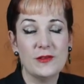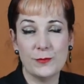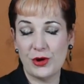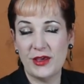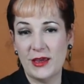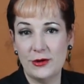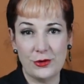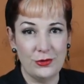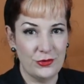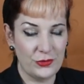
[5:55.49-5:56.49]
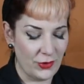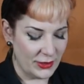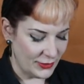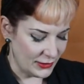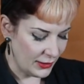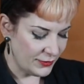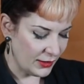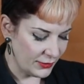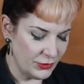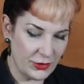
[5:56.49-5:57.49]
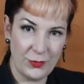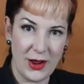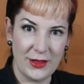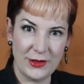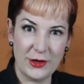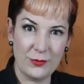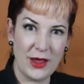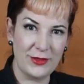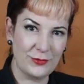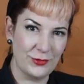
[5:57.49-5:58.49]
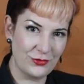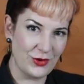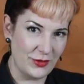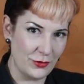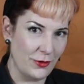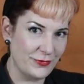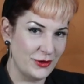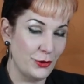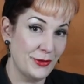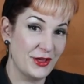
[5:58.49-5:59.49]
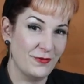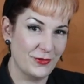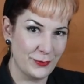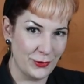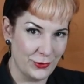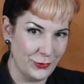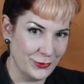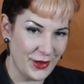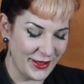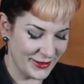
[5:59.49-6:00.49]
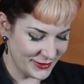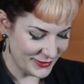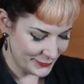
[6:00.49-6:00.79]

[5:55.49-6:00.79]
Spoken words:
break in a corset or anything like that. You can wear this one straight off and you'll be comfortable all night.